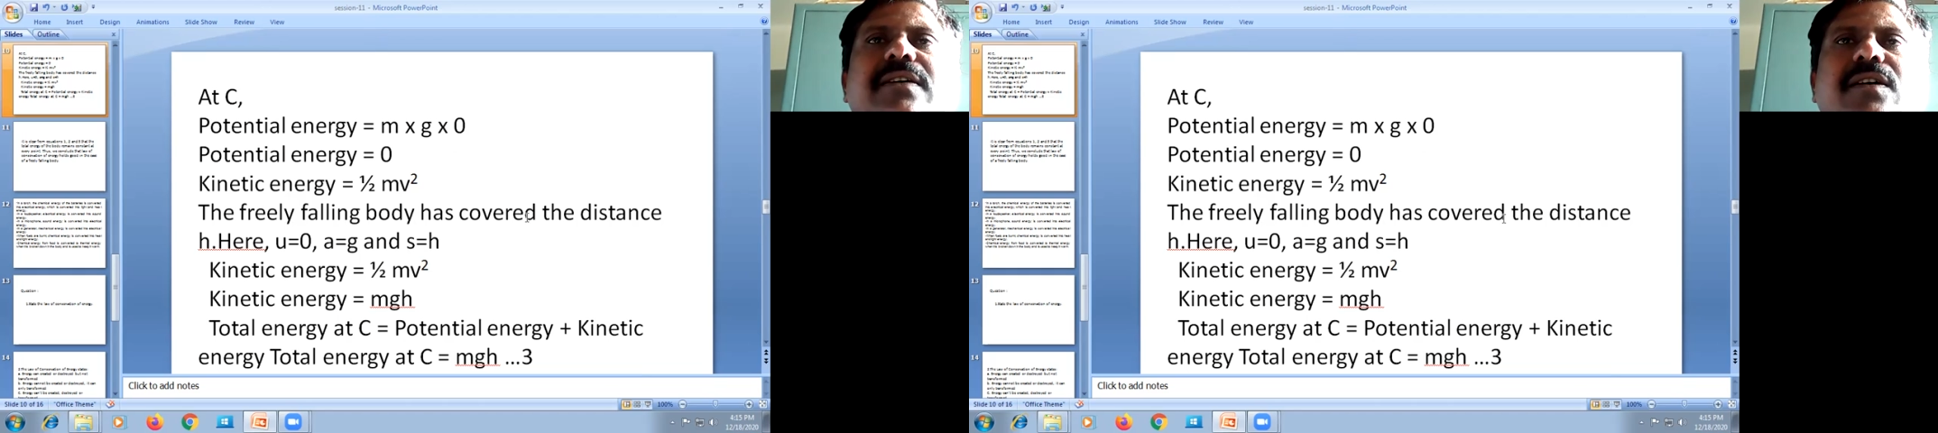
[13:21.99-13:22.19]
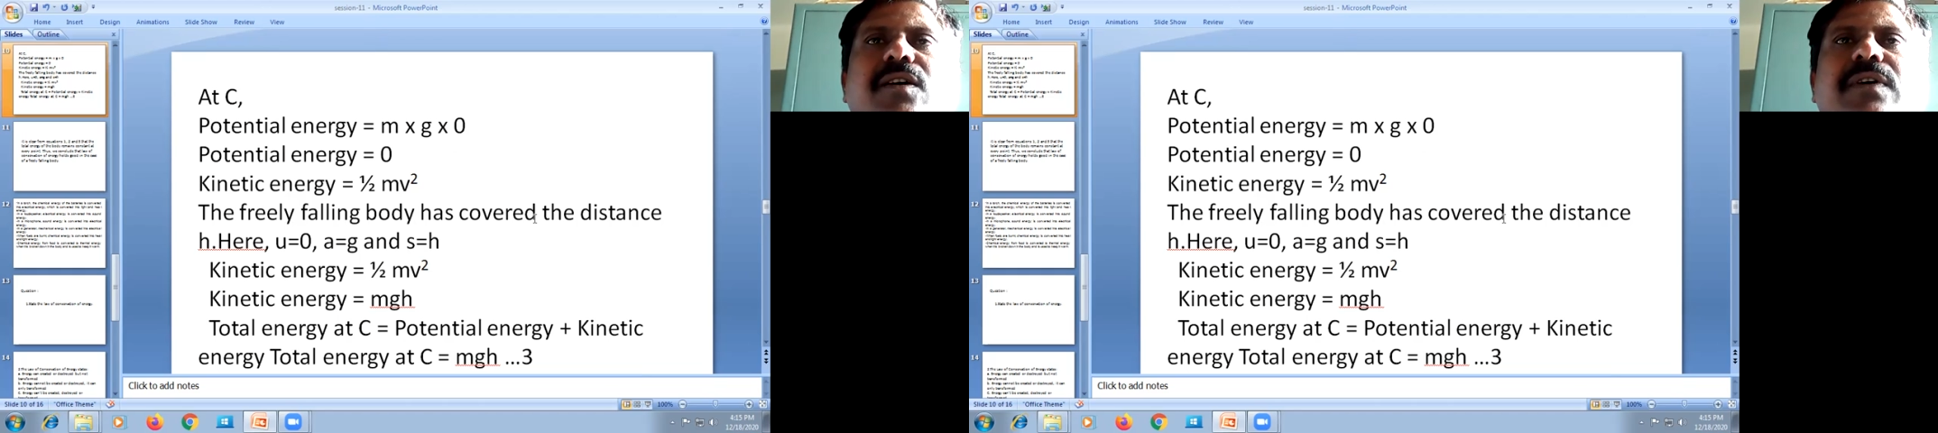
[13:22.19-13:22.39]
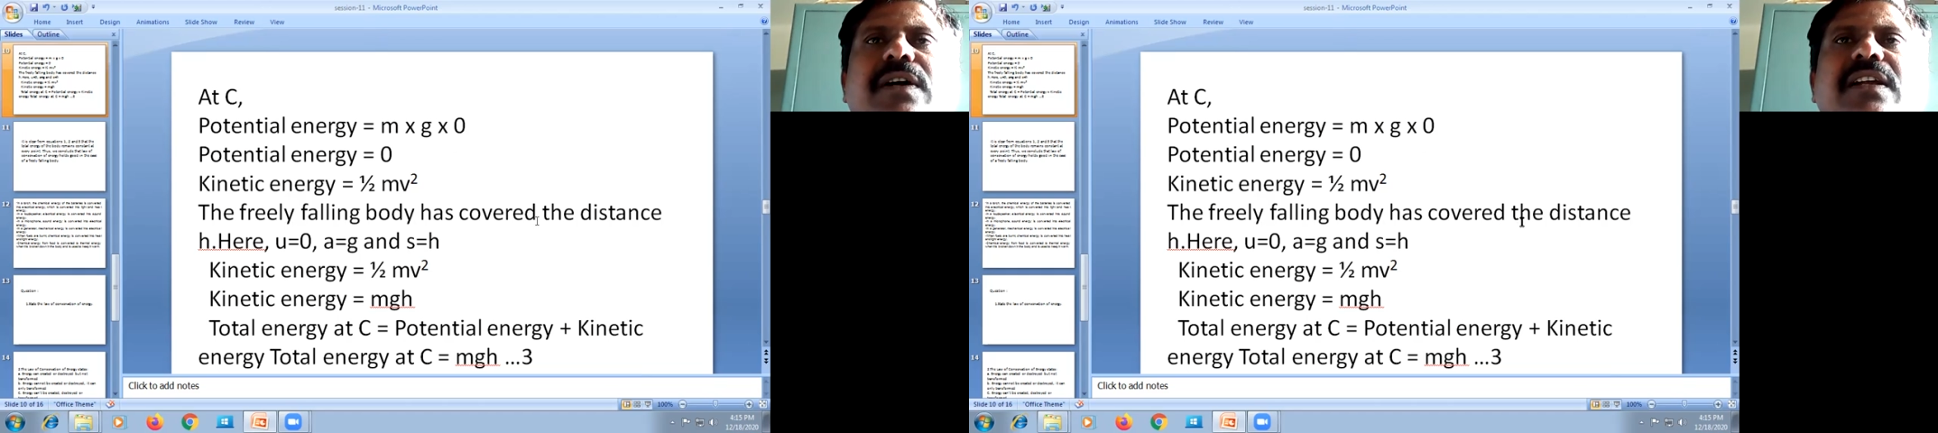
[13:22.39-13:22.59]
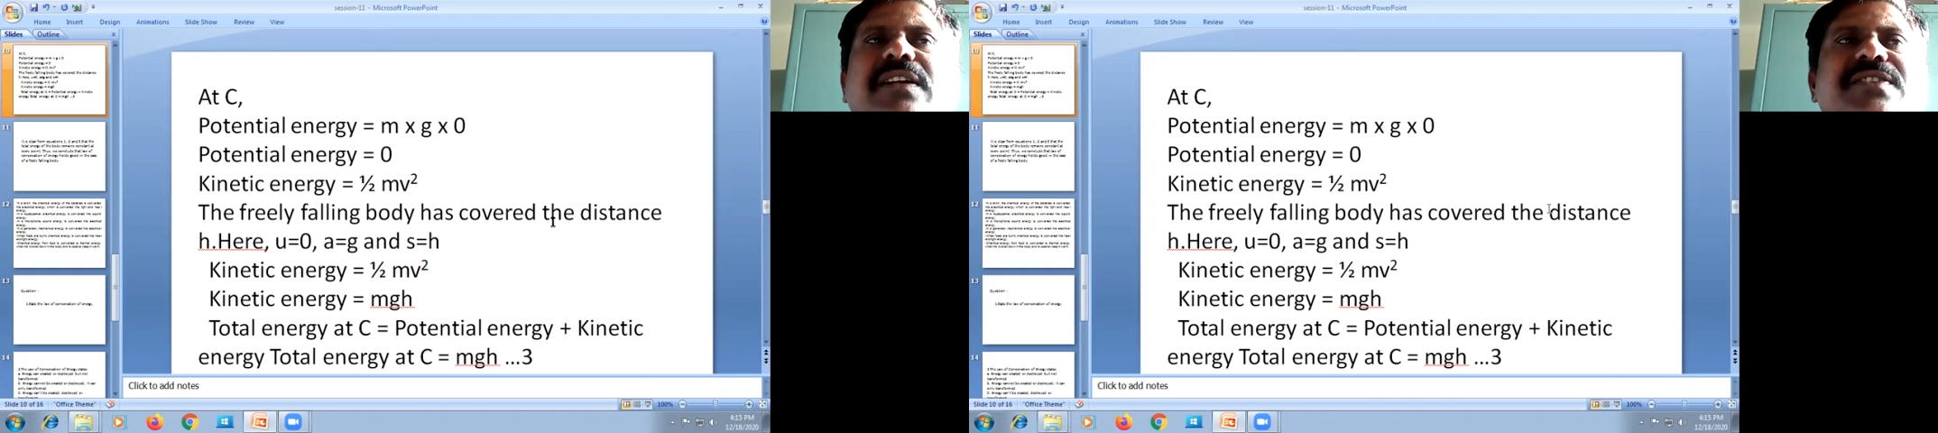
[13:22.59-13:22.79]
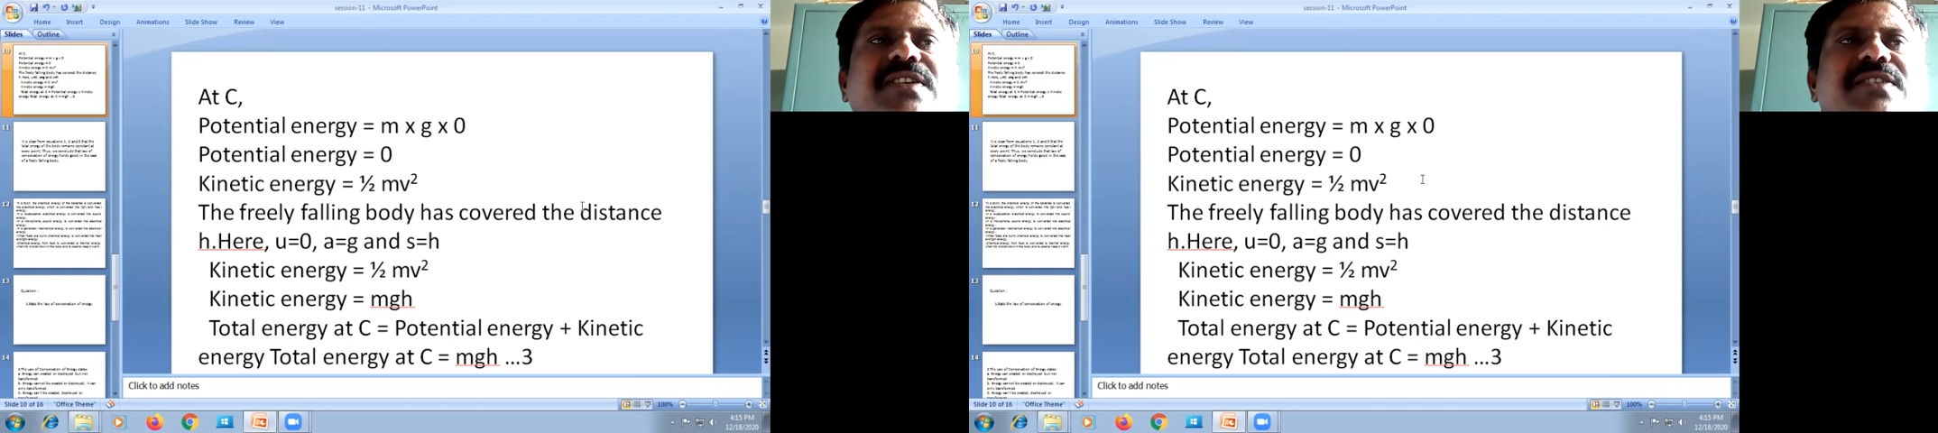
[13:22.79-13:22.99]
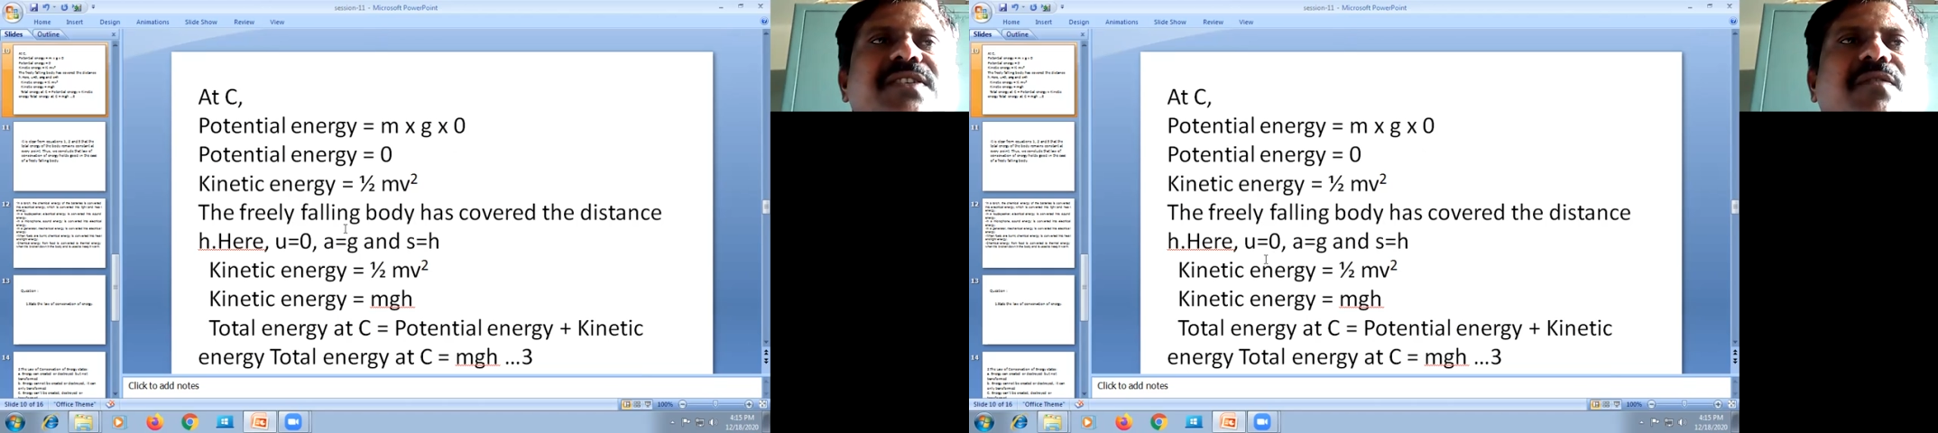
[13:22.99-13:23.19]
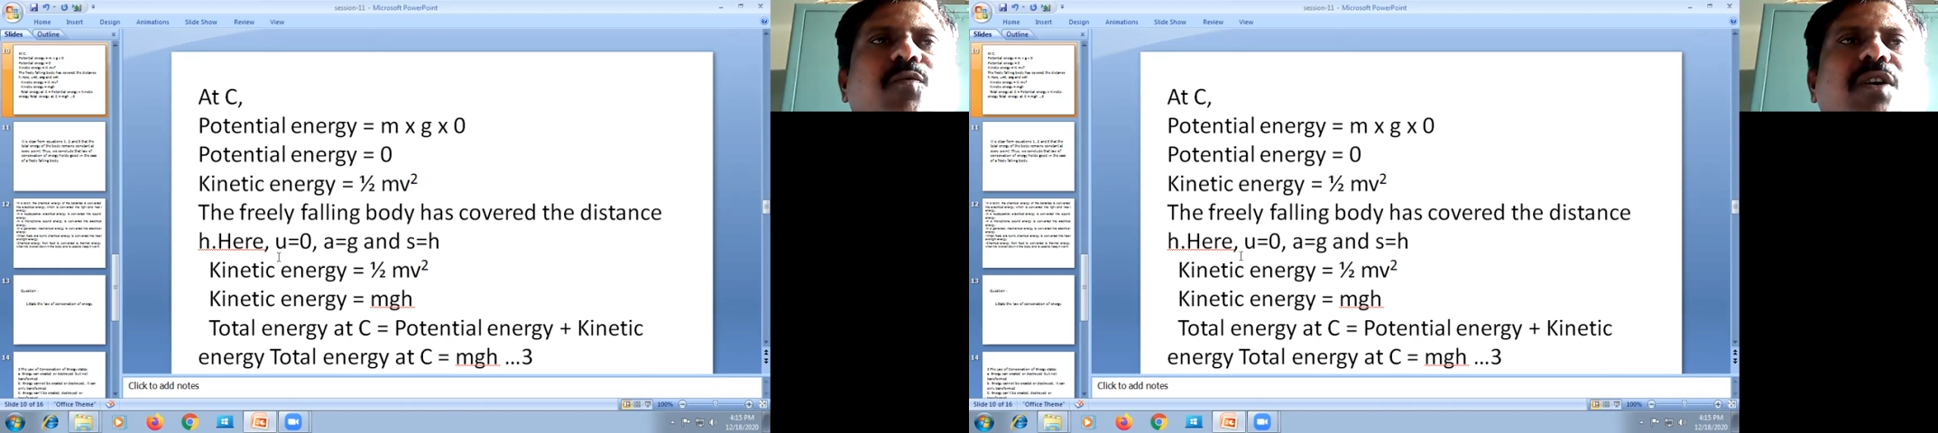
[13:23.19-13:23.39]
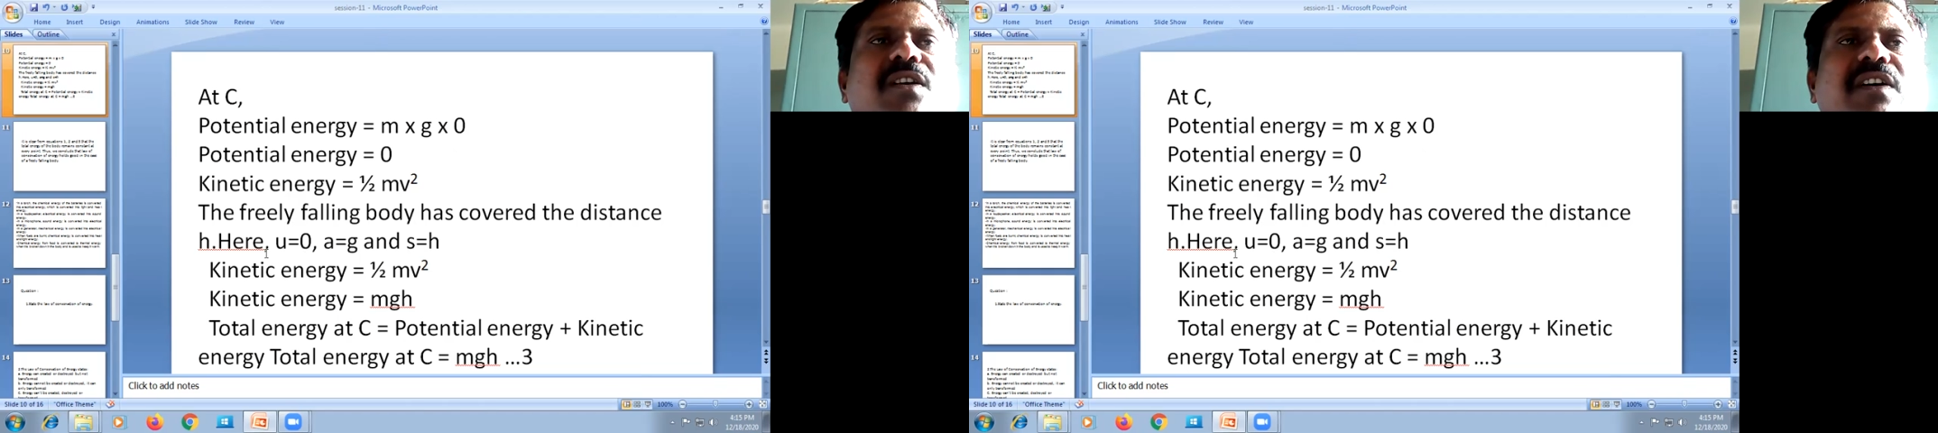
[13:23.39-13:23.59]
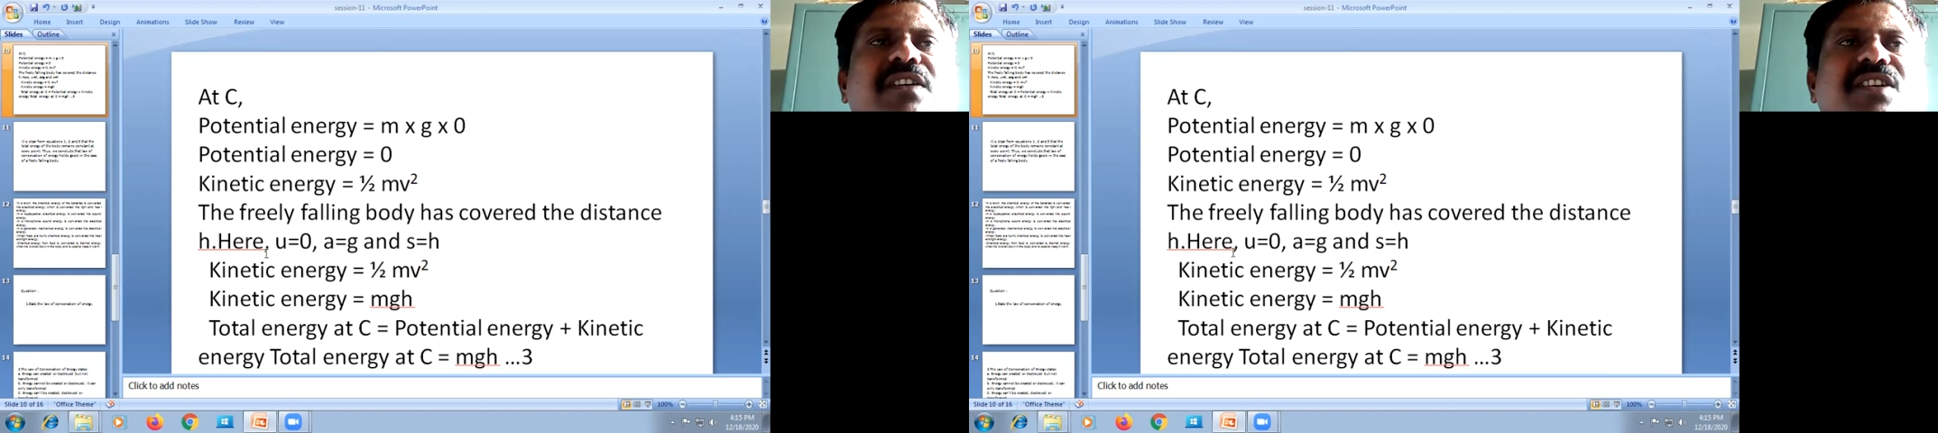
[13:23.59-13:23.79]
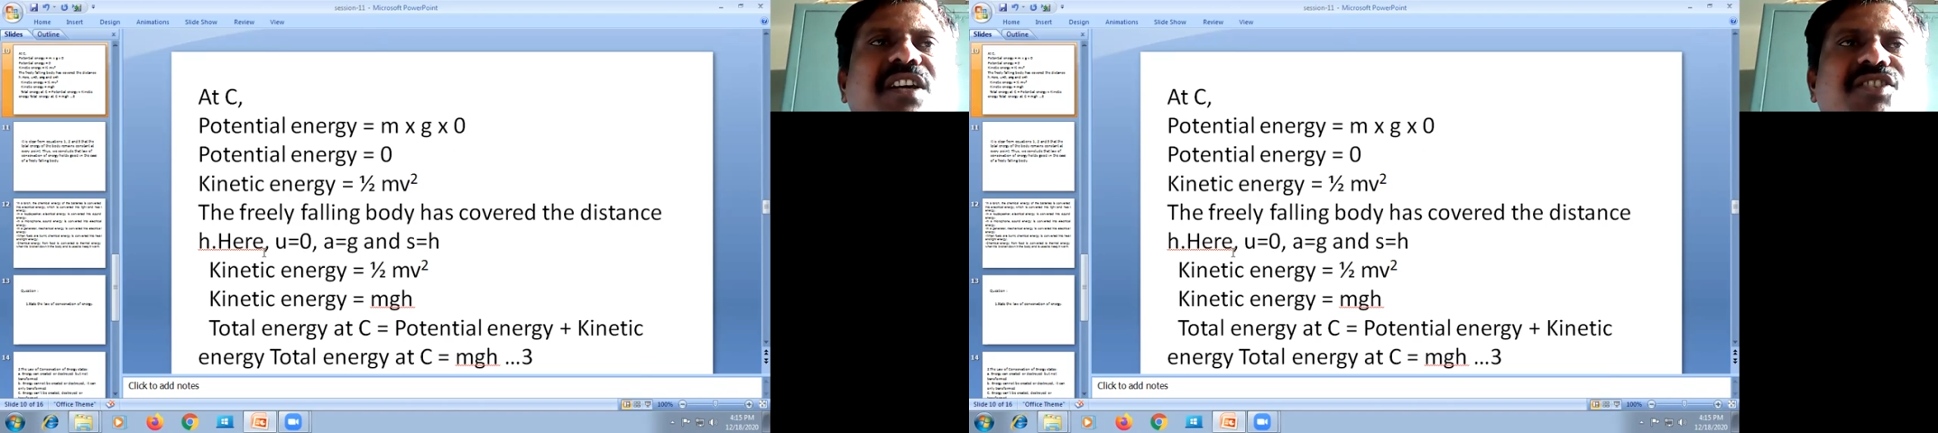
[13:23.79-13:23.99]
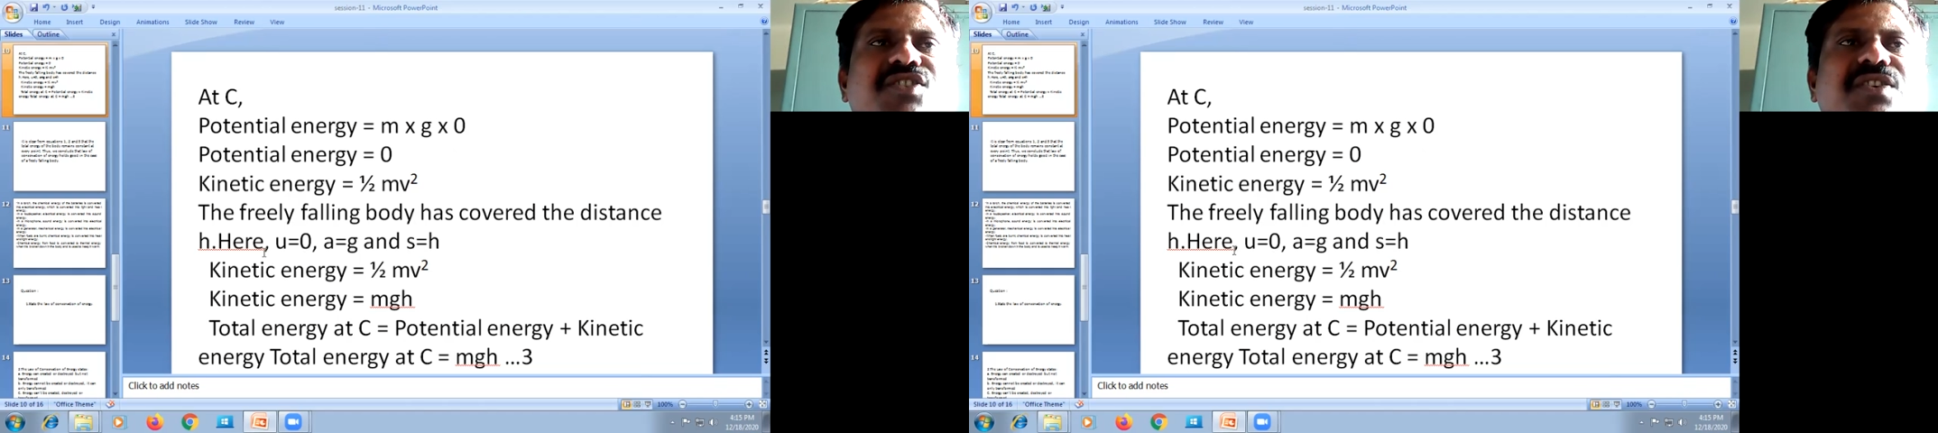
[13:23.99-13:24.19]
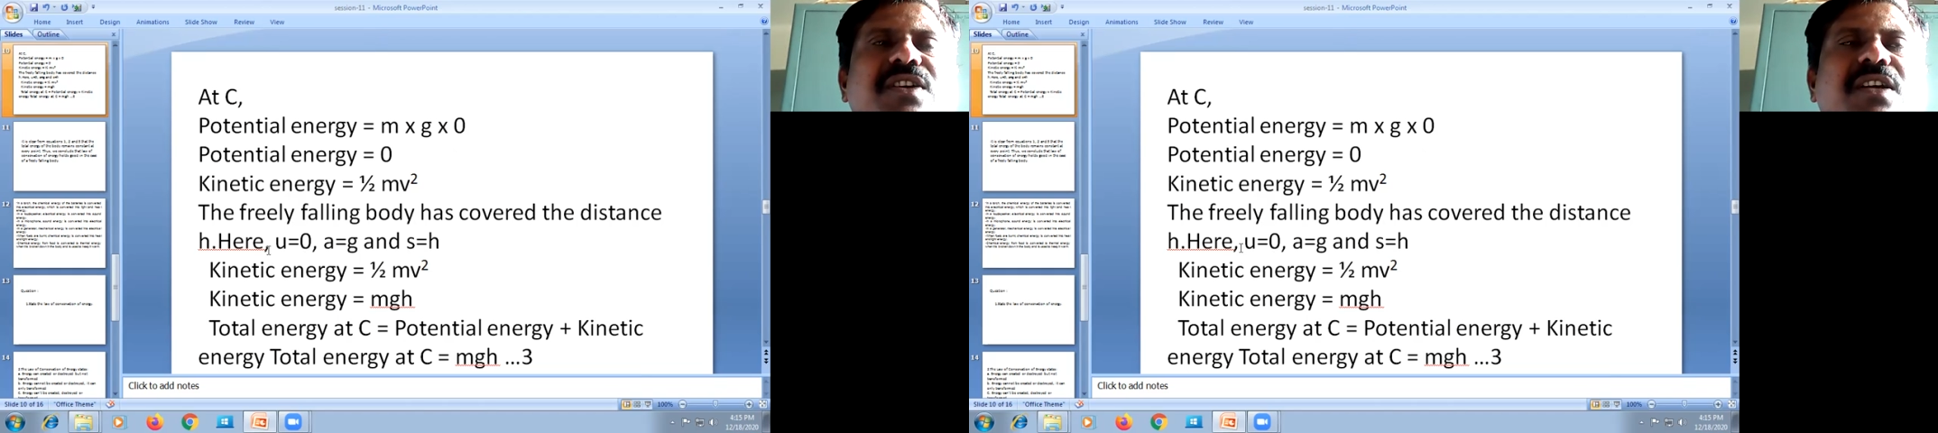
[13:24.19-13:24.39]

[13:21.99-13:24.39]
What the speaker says: covered the distance of what h.